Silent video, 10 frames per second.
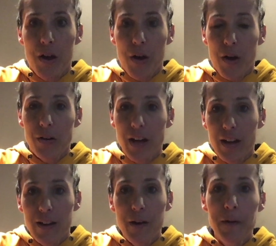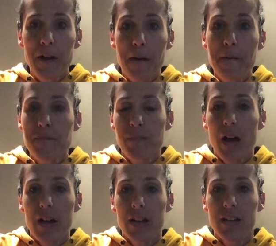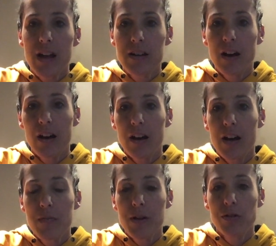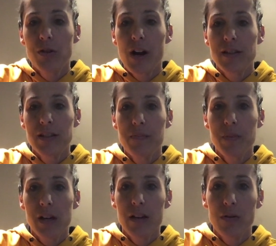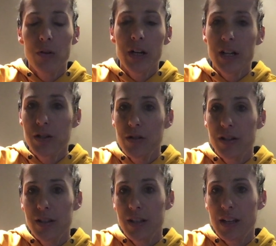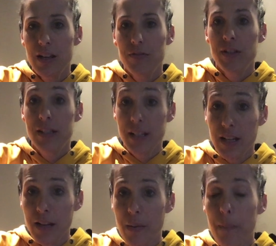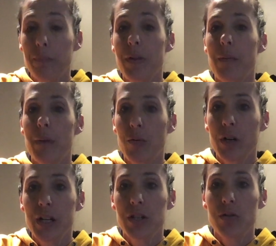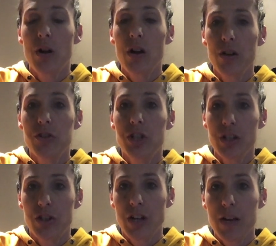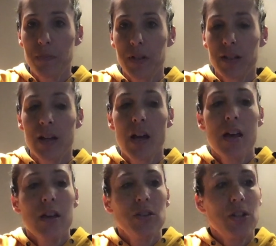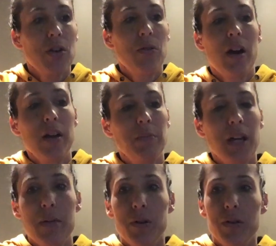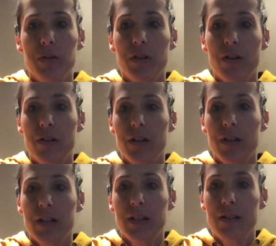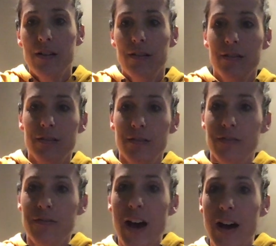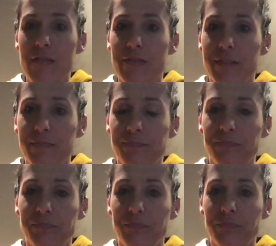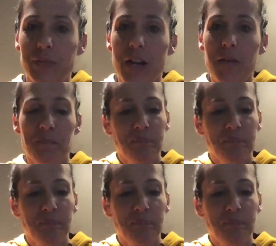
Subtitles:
Okay, here we go. Yet not I, but through Christ in me. We're going to do this in the key of C, but we're going to do all G shapes. So I'm capoed on 5. Okay?